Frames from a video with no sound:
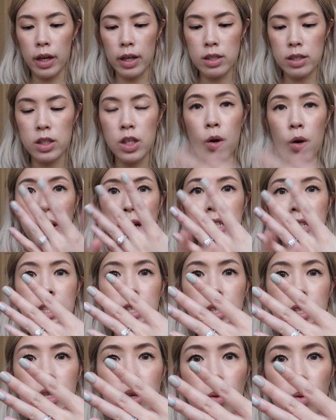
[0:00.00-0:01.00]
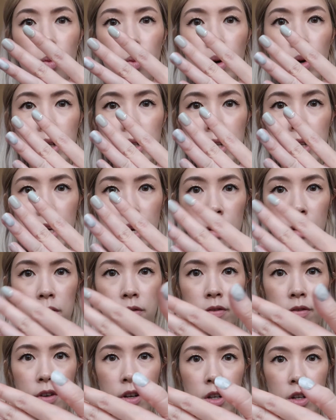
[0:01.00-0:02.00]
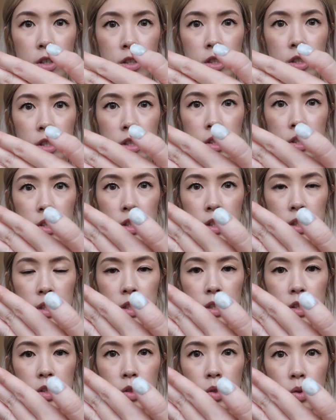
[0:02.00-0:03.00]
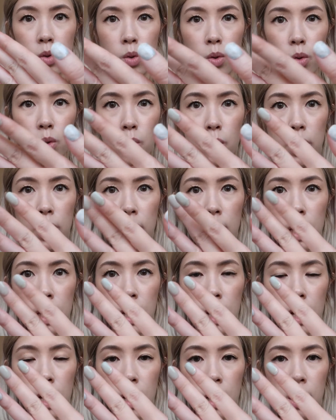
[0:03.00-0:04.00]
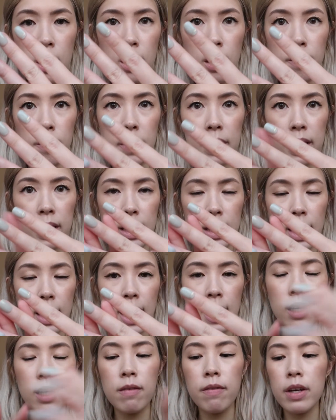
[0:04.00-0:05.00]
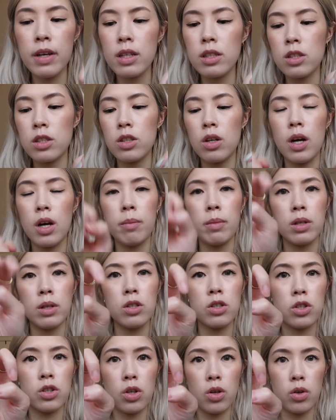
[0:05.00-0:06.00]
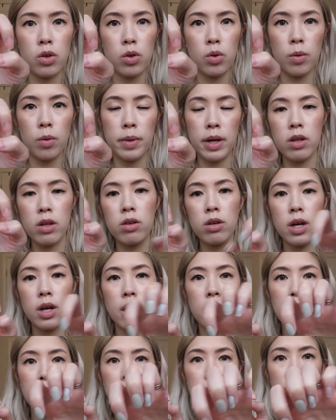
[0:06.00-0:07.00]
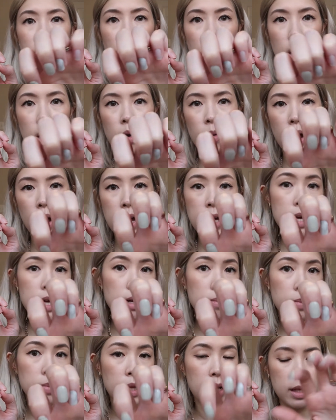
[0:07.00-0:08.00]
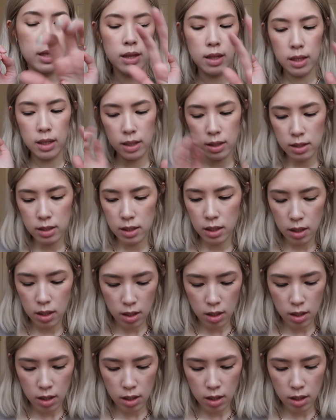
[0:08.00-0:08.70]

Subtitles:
So I did one nail first just to get the hang of it. So I'm going to show you on my other hand how I applied these.